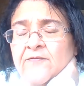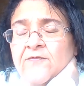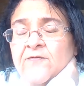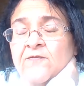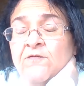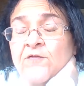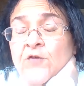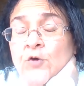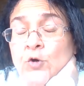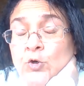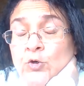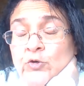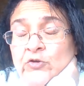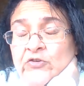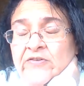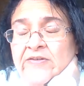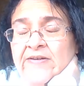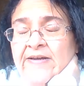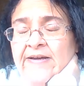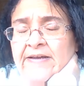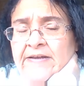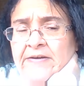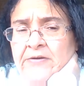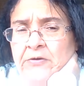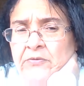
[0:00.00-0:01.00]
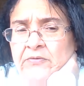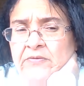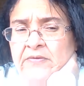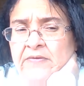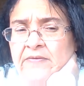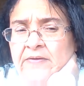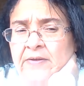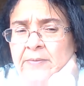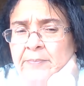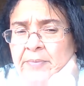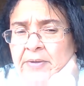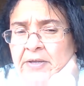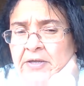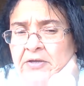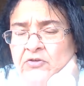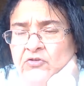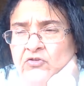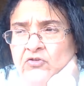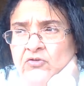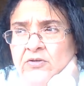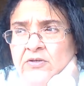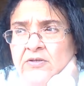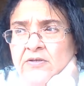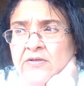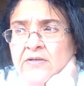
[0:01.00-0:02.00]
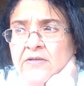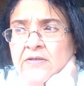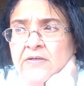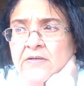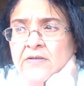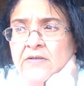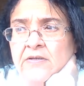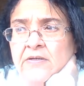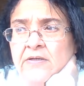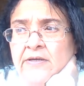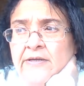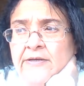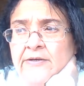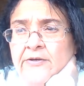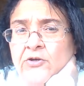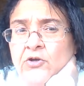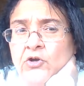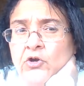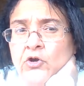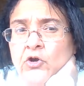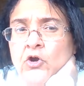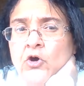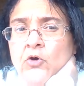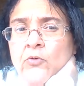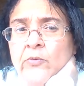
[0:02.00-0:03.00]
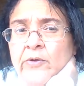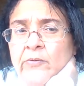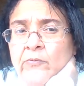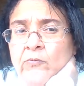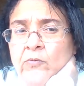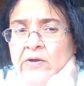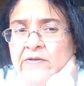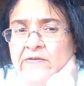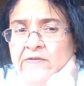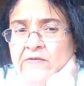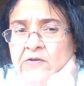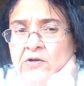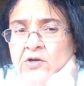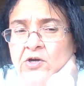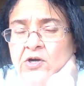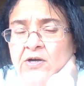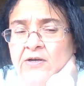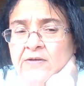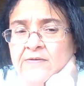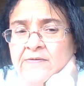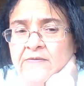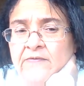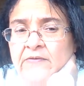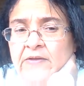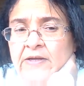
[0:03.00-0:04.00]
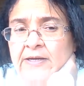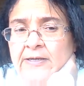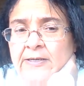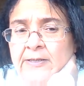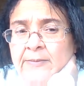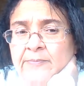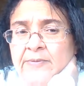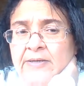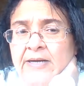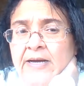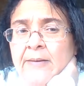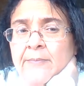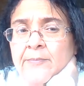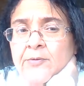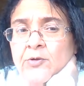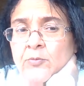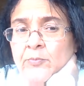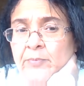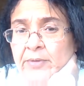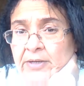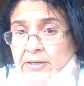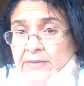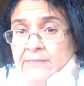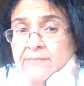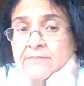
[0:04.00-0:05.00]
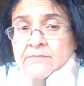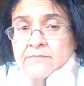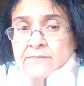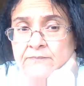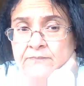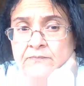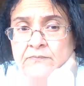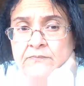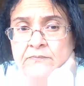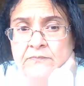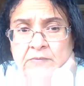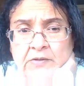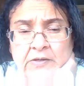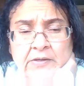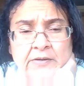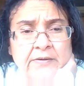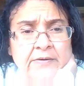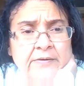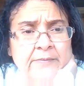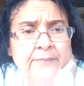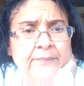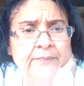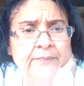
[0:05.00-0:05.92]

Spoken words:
first diagnosing that patient and knowing what's the cause of that abdominal pain. Okay.